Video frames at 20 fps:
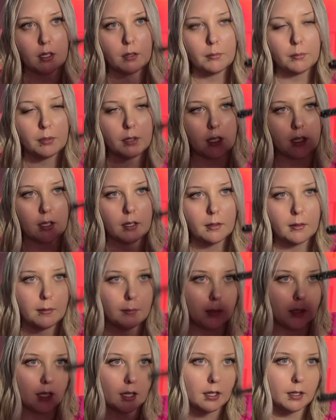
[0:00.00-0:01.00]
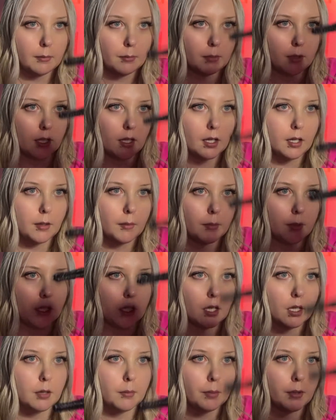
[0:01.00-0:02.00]
blink, blink, blink, blink, blink,
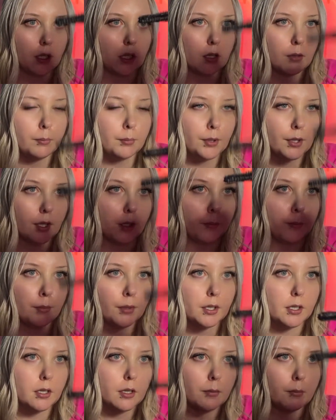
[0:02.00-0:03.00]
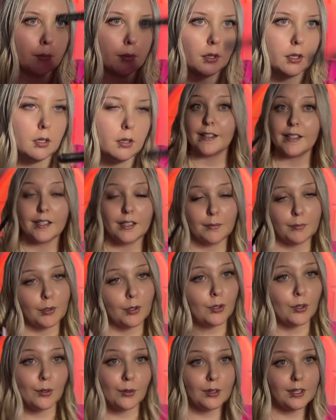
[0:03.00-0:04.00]
blink, blink, blink, blink. Didn't
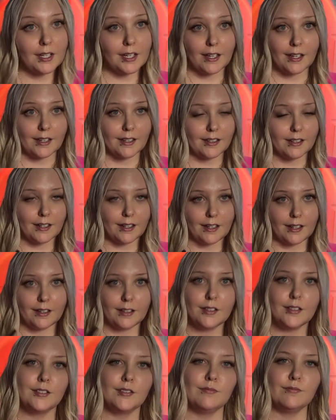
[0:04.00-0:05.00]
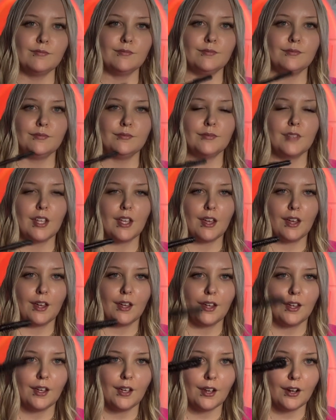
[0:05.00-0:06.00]
poke you in the eye, did I?
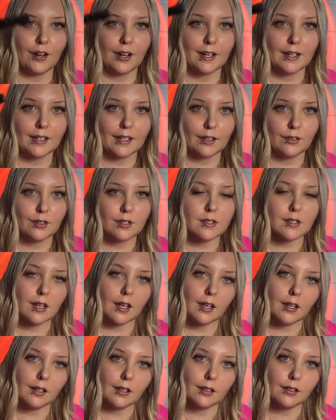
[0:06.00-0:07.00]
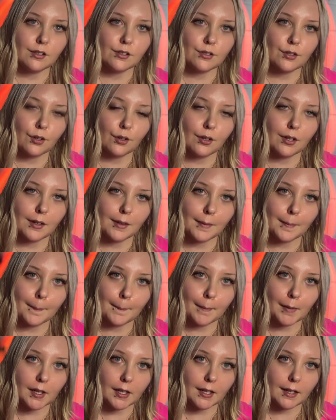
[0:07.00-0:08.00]
Alright, now this side. So go ahead and
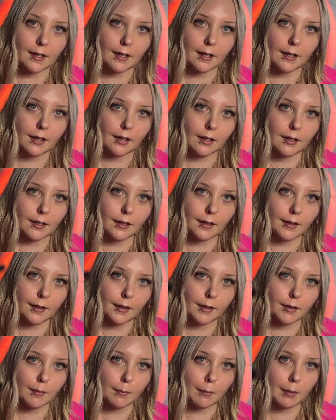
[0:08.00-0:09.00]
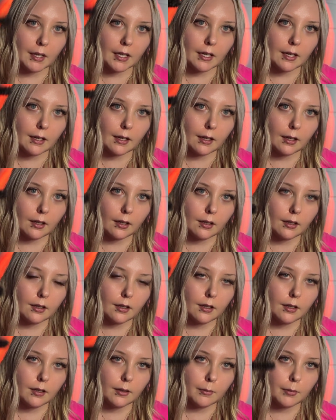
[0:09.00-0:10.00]
blink, blink,
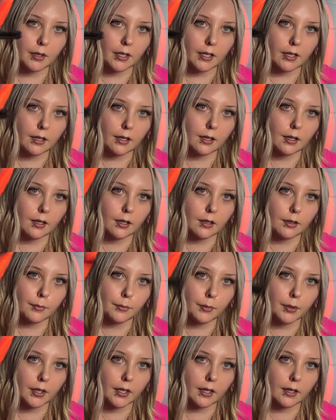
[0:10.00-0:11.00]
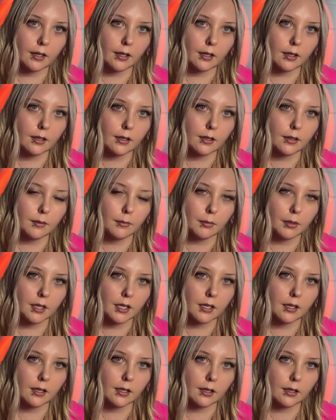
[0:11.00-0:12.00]
blink, blink,
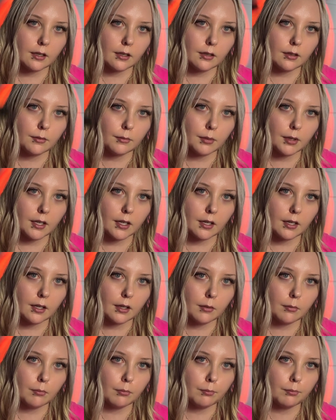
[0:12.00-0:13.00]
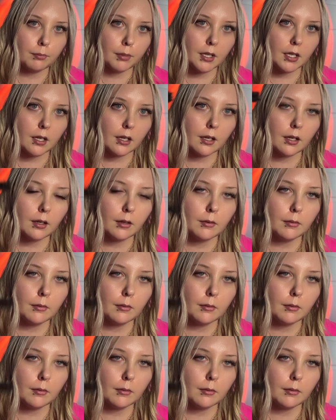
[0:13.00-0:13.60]
blink, blink, blink,